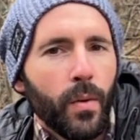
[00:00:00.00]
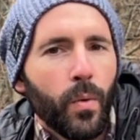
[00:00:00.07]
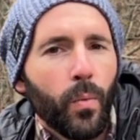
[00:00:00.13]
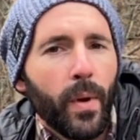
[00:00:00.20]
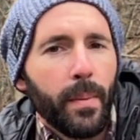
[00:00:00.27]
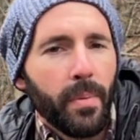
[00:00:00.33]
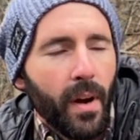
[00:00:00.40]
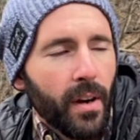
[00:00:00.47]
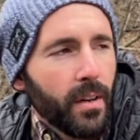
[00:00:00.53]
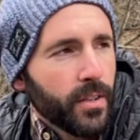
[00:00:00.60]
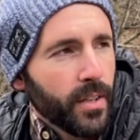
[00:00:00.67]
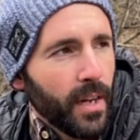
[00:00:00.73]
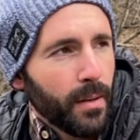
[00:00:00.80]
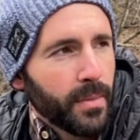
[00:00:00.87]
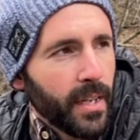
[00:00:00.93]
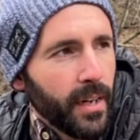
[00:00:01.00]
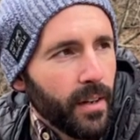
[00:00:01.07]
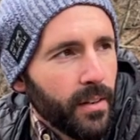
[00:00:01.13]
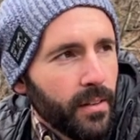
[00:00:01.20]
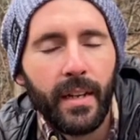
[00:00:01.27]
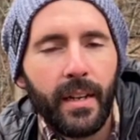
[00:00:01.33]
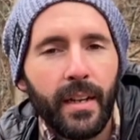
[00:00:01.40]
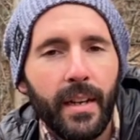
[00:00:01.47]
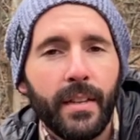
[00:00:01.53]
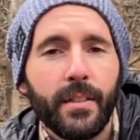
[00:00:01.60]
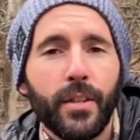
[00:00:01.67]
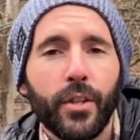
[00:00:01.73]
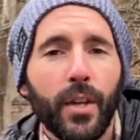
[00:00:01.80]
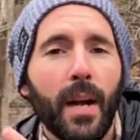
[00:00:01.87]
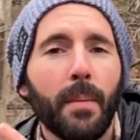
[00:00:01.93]
We brought our jobs here. It's a
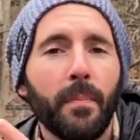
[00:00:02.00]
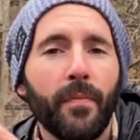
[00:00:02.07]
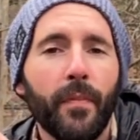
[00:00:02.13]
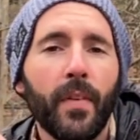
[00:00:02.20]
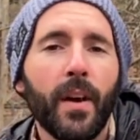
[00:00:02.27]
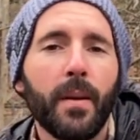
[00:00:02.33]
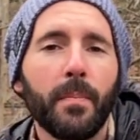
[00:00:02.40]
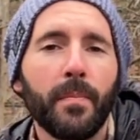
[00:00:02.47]
job from